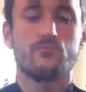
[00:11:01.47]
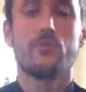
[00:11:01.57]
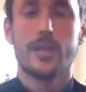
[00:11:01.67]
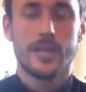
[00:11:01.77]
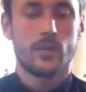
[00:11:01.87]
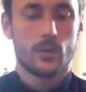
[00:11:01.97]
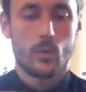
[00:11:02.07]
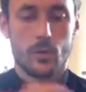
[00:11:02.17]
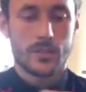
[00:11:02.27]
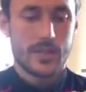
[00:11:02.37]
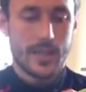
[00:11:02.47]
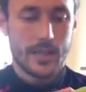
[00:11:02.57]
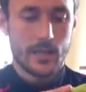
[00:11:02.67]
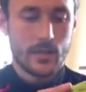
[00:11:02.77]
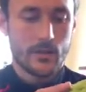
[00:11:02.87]
really good quality and
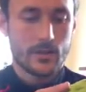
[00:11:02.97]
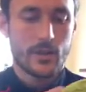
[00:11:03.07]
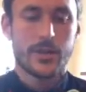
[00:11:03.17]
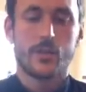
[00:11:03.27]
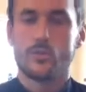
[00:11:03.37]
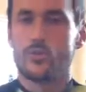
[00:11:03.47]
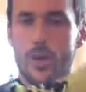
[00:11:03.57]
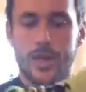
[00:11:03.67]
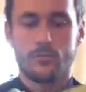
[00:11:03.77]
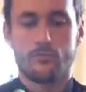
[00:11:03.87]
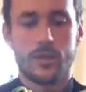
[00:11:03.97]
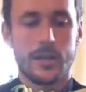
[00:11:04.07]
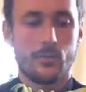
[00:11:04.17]
it looks like it will drain really